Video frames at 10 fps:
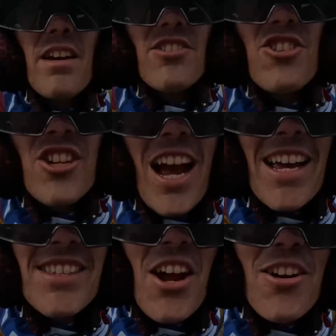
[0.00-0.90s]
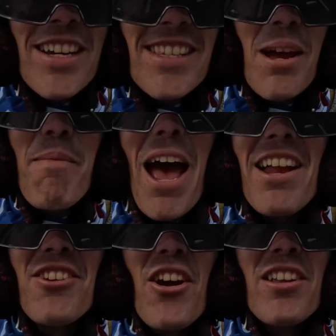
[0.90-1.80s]
Did you guys notice
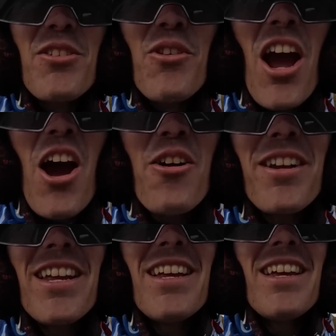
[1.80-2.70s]
Commander on the road?